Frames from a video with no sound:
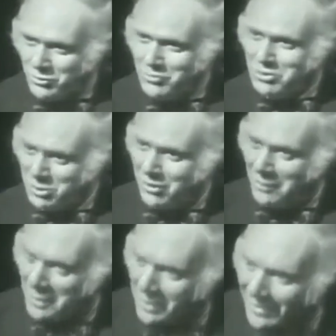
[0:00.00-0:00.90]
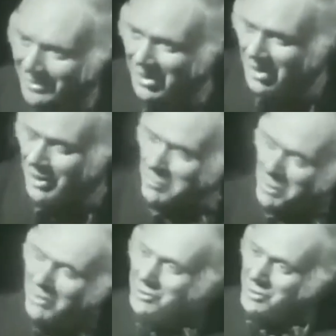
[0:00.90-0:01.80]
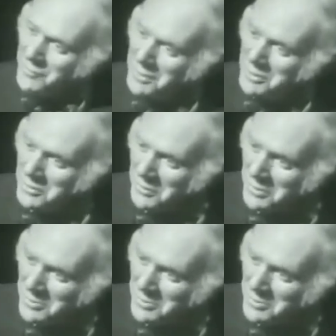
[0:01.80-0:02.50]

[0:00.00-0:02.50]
starring in an American TV series.